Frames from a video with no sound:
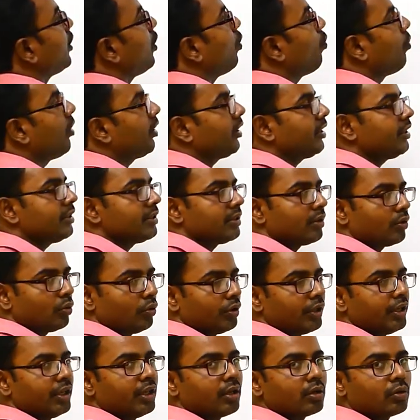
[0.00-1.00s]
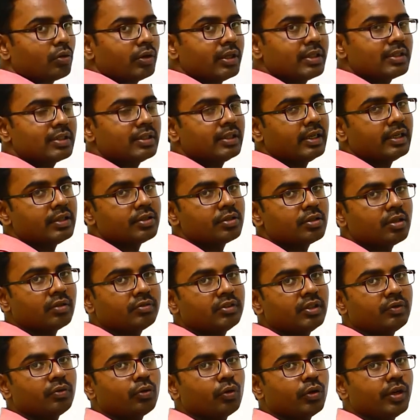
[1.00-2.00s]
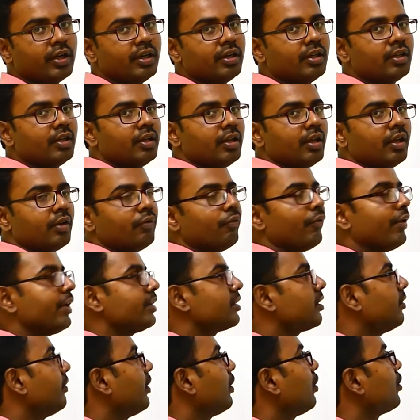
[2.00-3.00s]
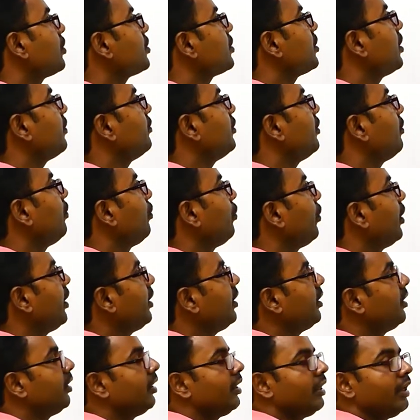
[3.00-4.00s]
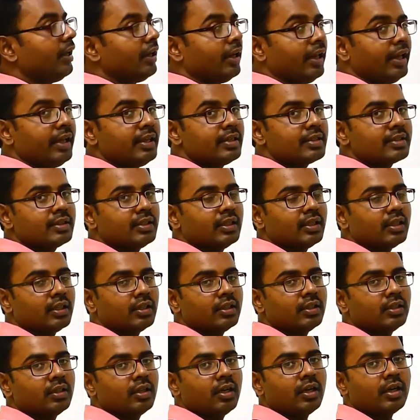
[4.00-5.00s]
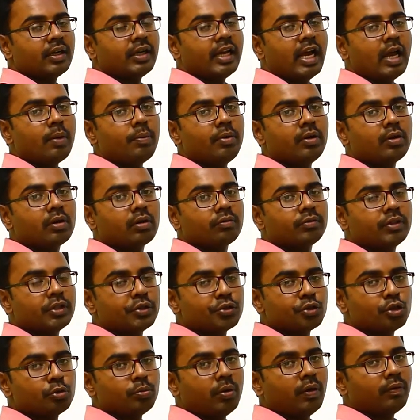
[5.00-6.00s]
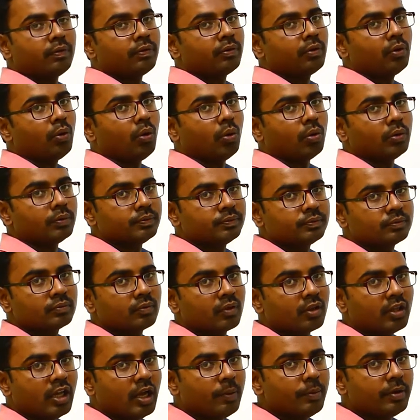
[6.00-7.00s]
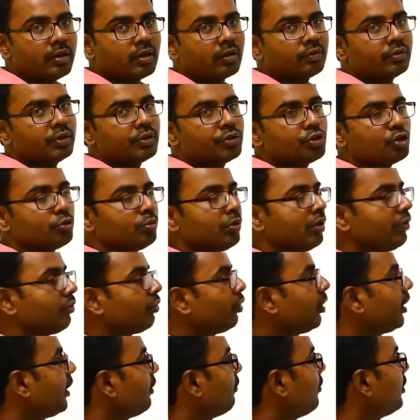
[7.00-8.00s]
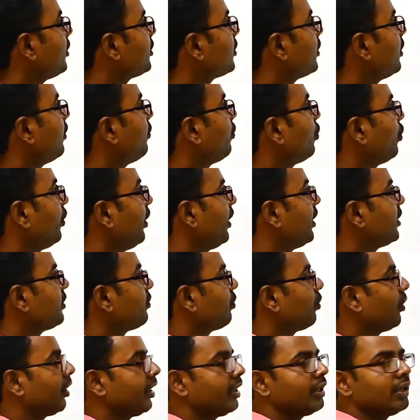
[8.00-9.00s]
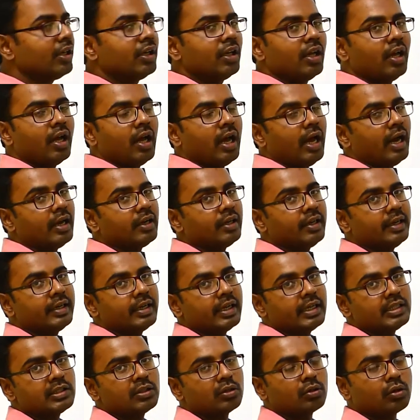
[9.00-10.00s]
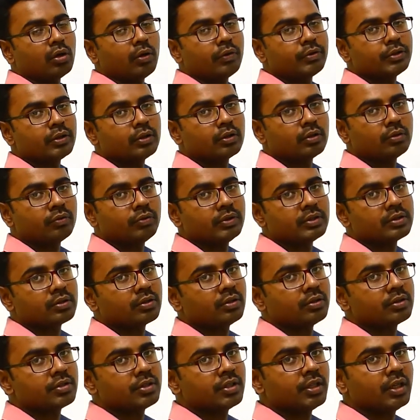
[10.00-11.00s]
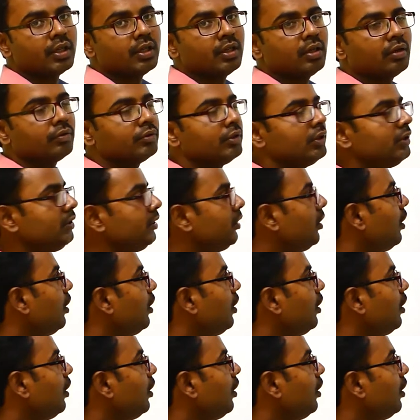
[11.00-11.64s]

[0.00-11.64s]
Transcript: What is rho here? Rho is the density of the fluid, V is the velocity of the fluid, D is the diameter of the tube of flow, diameter of the tube of flow in which a fluid is flowing, and eta is the coefficient of viscosity of the